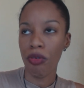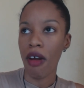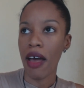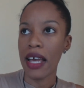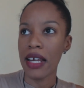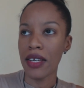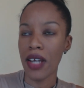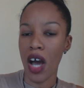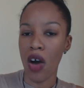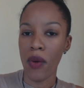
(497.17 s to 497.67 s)

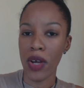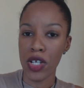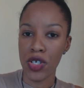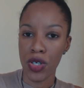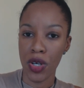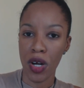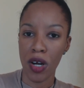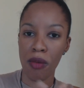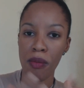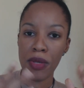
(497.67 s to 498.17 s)
right now in
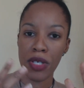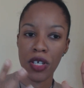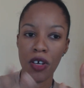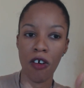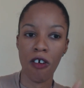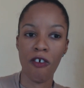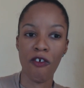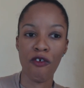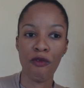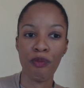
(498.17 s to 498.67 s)
terms
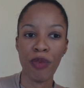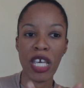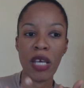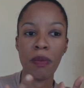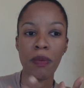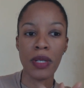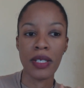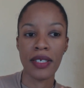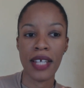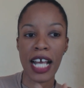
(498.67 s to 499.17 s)
of
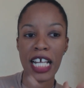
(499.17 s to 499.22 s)
people's